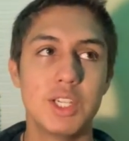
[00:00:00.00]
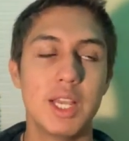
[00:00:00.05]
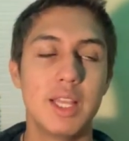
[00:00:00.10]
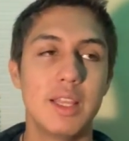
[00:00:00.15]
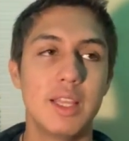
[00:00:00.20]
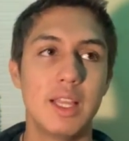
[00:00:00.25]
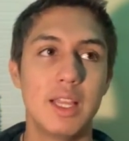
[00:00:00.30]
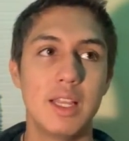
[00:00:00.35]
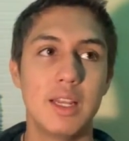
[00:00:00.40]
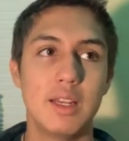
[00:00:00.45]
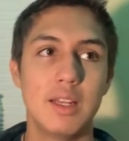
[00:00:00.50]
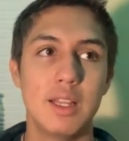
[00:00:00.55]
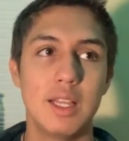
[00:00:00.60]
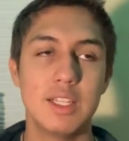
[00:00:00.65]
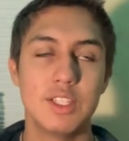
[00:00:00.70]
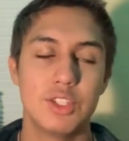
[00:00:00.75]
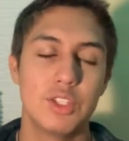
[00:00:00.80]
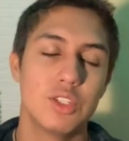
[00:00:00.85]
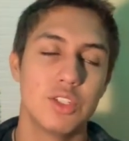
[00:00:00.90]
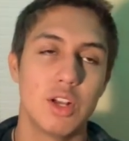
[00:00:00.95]
and then
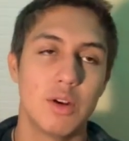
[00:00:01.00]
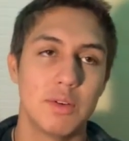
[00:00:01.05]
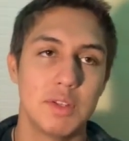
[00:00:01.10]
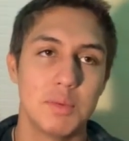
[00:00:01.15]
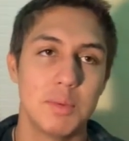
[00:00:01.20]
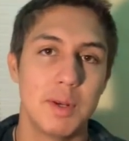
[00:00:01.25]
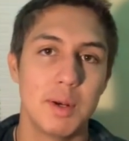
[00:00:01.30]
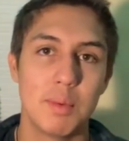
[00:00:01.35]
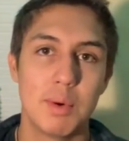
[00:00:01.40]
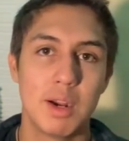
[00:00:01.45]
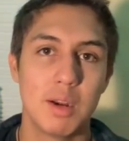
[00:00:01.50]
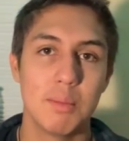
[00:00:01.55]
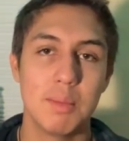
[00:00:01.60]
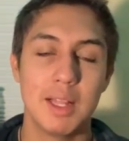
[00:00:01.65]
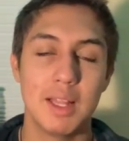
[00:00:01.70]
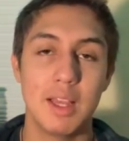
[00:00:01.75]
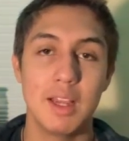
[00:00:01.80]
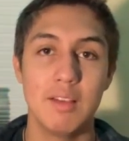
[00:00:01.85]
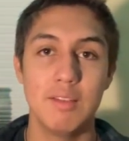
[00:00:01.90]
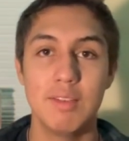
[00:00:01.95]
it's just always been a part of my
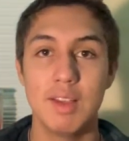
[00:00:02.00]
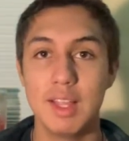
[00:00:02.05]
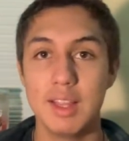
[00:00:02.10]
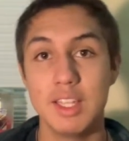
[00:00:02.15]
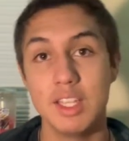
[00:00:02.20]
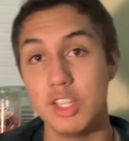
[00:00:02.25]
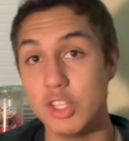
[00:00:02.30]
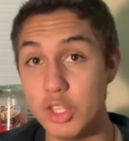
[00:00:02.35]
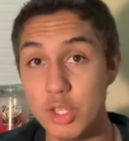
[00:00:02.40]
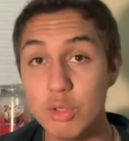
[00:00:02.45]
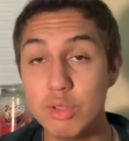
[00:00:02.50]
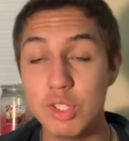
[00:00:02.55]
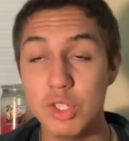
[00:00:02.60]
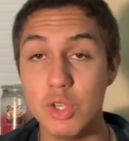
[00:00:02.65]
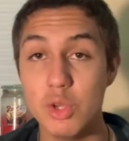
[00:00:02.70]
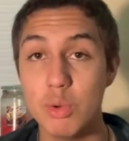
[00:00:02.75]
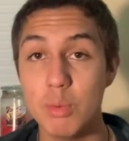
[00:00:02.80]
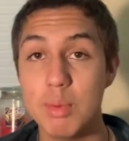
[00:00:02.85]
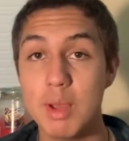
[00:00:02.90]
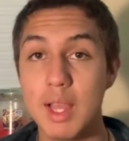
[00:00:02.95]
life, and then
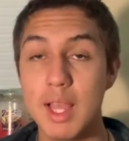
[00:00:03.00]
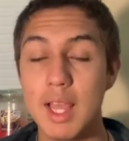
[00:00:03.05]
YouTube